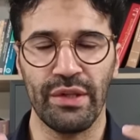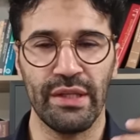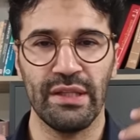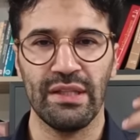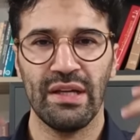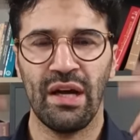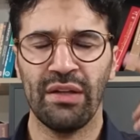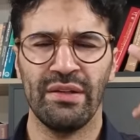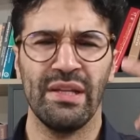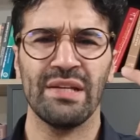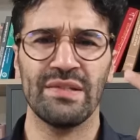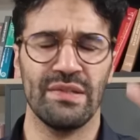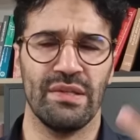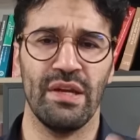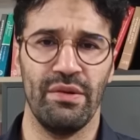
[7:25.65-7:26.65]
the
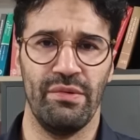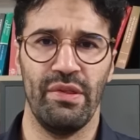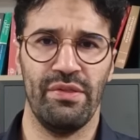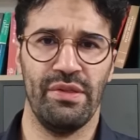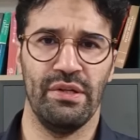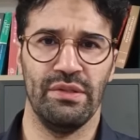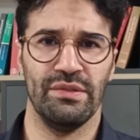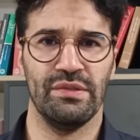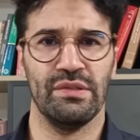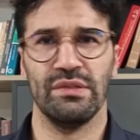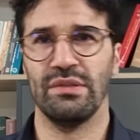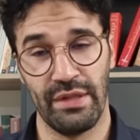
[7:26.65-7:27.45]
unnecessary thoughts,